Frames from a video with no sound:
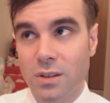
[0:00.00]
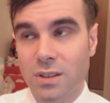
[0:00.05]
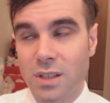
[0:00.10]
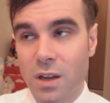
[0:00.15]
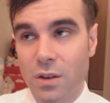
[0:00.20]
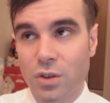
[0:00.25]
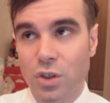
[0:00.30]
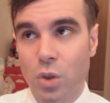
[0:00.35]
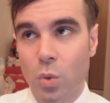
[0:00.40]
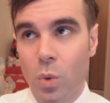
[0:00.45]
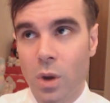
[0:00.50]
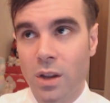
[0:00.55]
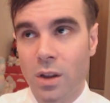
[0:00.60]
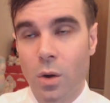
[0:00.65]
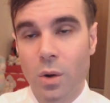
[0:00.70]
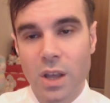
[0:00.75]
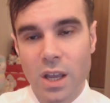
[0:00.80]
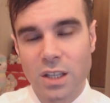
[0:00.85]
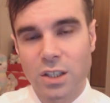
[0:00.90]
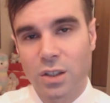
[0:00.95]
tells you when,
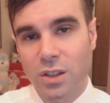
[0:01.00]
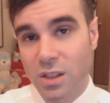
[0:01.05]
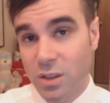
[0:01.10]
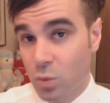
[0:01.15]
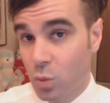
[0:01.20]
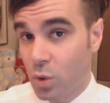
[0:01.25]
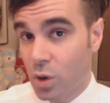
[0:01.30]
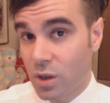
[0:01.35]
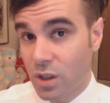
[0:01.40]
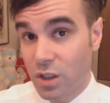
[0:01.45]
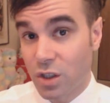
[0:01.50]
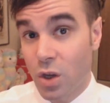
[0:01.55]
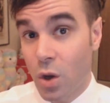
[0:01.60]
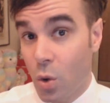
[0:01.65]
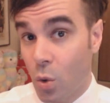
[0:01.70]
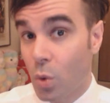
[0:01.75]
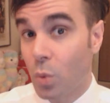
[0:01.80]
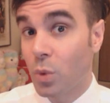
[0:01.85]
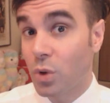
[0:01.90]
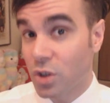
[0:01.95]
okay, so this word, the
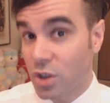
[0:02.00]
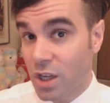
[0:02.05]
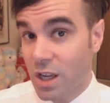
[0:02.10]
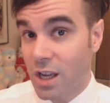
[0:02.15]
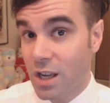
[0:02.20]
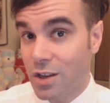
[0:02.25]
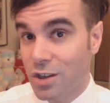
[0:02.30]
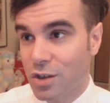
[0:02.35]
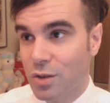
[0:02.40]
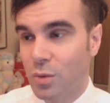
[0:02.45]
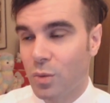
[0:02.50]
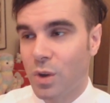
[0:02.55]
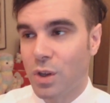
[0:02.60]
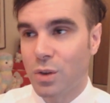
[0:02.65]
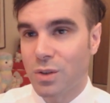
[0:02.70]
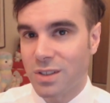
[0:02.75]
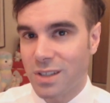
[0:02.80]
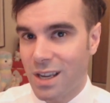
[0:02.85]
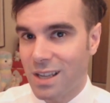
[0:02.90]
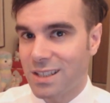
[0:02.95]
tone will change when
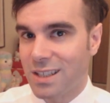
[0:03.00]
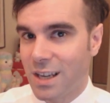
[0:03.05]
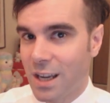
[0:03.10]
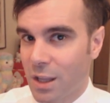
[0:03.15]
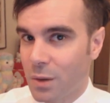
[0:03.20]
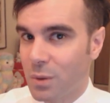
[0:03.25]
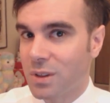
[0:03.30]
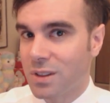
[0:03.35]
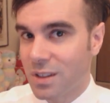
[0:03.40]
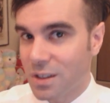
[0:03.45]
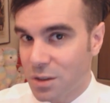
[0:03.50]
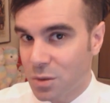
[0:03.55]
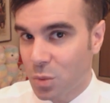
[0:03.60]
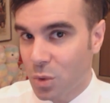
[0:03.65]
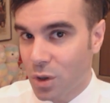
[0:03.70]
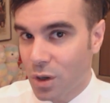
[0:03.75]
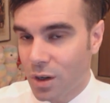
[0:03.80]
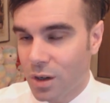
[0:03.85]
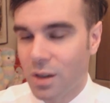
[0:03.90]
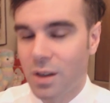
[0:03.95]
you say it together with this
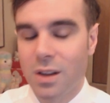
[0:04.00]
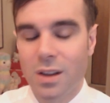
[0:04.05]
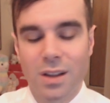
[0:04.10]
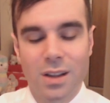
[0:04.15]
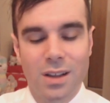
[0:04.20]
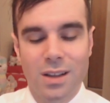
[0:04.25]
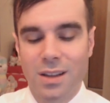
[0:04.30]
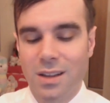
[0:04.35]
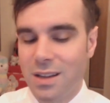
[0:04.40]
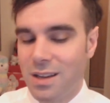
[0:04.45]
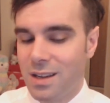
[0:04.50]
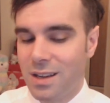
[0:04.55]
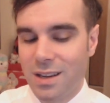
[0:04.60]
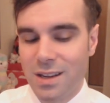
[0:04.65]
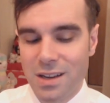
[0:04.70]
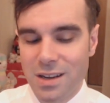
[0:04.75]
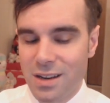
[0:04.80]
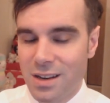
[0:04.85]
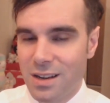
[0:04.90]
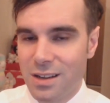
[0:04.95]
word.
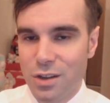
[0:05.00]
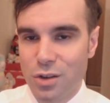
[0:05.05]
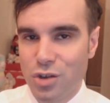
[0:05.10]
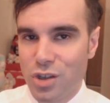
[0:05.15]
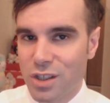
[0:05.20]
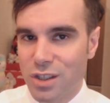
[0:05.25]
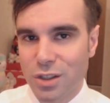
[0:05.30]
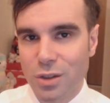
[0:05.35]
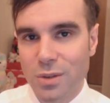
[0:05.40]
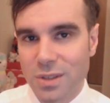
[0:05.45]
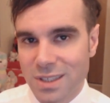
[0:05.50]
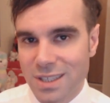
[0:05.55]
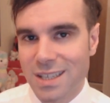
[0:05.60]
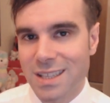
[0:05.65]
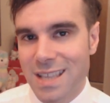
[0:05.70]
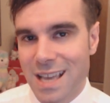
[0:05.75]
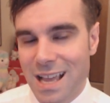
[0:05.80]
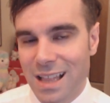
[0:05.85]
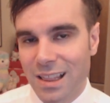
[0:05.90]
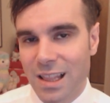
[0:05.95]
And you just don't see
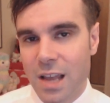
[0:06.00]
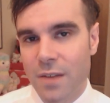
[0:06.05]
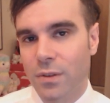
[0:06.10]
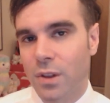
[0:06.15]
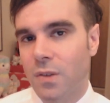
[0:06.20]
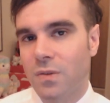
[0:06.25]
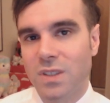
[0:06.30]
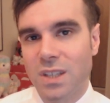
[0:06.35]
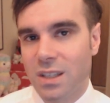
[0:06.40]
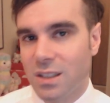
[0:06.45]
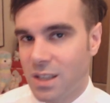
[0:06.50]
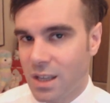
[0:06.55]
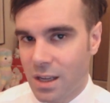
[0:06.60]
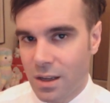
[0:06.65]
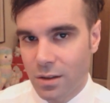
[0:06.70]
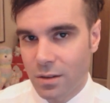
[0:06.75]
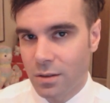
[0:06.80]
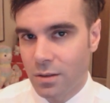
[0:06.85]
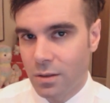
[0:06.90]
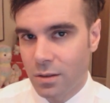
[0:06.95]
that level of
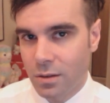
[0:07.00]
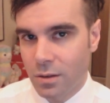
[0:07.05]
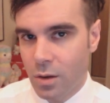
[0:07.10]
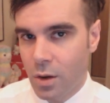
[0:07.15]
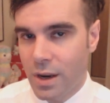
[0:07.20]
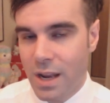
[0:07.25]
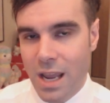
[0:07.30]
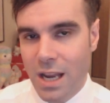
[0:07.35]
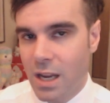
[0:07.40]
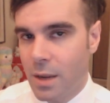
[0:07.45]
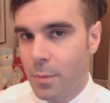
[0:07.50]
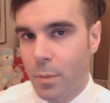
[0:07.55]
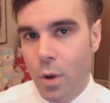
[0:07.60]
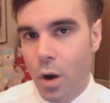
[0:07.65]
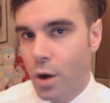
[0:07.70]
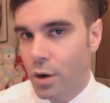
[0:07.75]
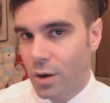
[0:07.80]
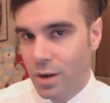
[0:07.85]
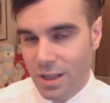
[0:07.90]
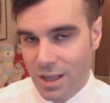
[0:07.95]
detail on any
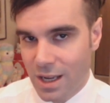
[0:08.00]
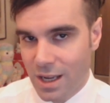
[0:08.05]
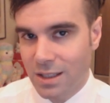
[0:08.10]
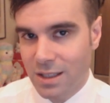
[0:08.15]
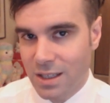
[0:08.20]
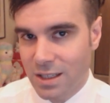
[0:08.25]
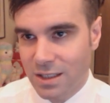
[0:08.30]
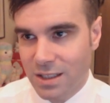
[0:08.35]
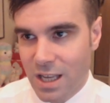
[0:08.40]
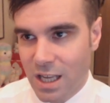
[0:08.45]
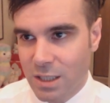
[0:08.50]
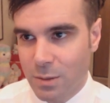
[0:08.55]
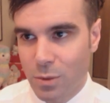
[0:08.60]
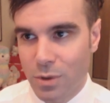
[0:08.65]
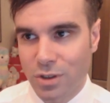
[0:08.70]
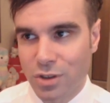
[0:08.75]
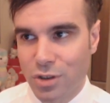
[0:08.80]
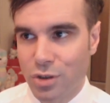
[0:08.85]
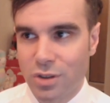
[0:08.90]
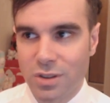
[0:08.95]
modern Cantonese
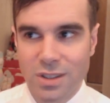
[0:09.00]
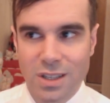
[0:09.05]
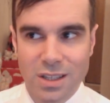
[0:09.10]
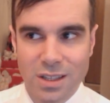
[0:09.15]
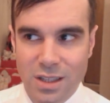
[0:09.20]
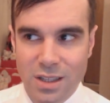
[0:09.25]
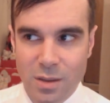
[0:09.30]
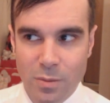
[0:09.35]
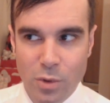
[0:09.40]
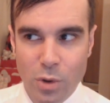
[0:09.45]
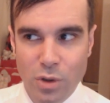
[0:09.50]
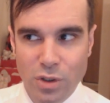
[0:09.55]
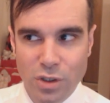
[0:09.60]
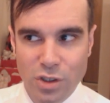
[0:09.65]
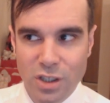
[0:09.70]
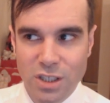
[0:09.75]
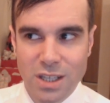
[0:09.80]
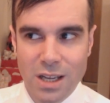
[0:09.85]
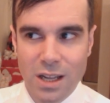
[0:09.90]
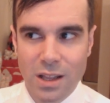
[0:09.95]
textbooks. Those are
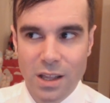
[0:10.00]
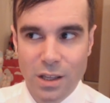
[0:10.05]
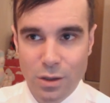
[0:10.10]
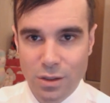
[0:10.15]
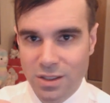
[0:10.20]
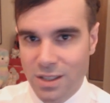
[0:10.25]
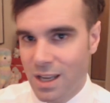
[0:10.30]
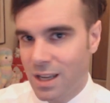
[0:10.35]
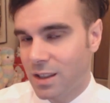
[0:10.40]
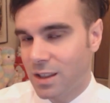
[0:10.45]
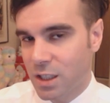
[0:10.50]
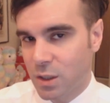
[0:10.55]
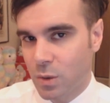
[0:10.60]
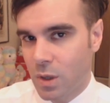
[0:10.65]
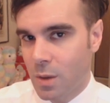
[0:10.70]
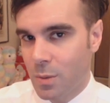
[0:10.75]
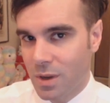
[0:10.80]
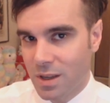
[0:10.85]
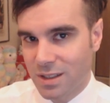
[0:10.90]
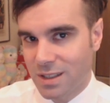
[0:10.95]
just kind of like, you say it this
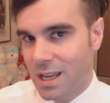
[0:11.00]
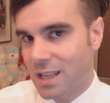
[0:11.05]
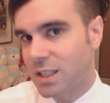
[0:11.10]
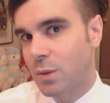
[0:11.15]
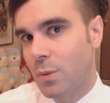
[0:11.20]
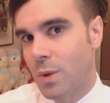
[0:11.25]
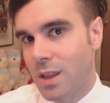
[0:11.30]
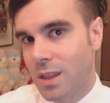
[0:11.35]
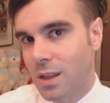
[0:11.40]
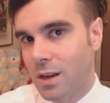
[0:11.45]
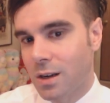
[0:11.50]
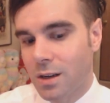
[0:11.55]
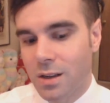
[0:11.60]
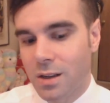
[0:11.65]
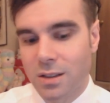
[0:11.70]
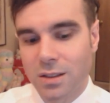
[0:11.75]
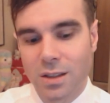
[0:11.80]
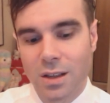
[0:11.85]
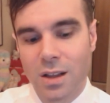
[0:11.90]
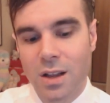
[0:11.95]
way because that's the way that it
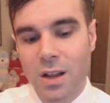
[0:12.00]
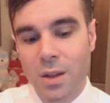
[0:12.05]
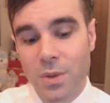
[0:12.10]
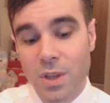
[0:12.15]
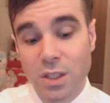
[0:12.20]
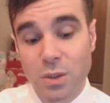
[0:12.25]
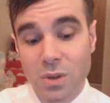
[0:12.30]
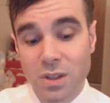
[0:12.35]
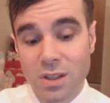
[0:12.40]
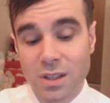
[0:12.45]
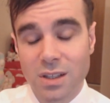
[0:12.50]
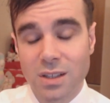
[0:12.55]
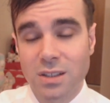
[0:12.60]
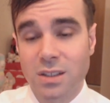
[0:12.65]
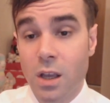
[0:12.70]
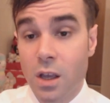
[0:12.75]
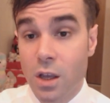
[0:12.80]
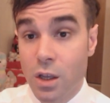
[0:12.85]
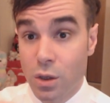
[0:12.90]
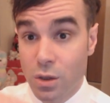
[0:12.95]
is. This one
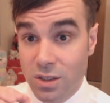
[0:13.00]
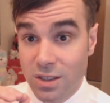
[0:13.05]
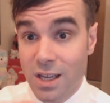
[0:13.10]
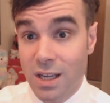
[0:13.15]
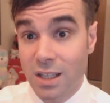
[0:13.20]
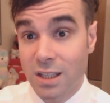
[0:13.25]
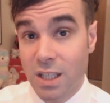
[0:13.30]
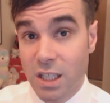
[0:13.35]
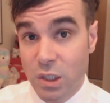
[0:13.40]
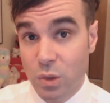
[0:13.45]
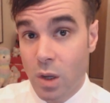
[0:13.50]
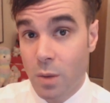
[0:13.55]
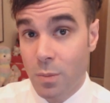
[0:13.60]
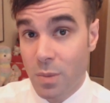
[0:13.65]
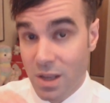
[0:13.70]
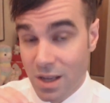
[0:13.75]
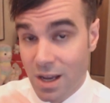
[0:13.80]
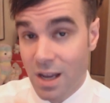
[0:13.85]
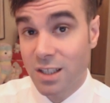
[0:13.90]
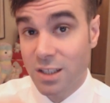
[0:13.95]
is, you say it this way
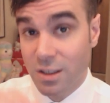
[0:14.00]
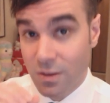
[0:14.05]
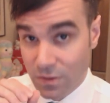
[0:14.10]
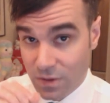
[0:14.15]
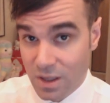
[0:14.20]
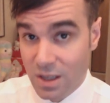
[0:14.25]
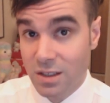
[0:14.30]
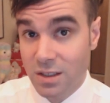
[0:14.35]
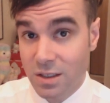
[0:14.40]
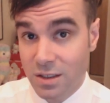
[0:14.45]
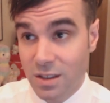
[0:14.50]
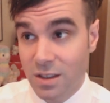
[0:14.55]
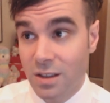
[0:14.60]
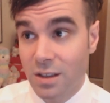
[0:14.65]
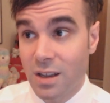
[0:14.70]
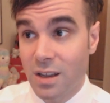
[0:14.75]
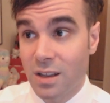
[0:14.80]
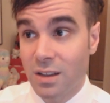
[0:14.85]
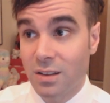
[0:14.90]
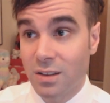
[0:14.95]
because of this,
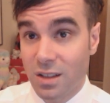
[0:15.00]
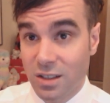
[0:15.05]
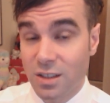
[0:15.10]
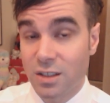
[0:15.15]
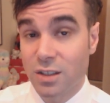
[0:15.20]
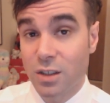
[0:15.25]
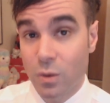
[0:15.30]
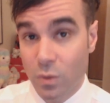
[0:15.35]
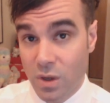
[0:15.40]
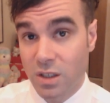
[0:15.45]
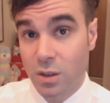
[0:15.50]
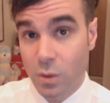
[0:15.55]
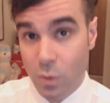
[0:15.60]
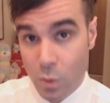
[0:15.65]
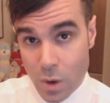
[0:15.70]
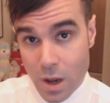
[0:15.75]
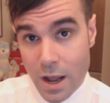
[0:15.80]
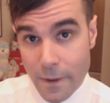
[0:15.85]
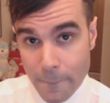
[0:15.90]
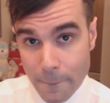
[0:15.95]
and this is the reason
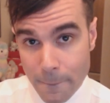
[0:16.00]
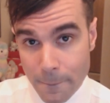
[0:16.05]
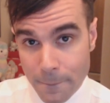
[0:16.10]
why.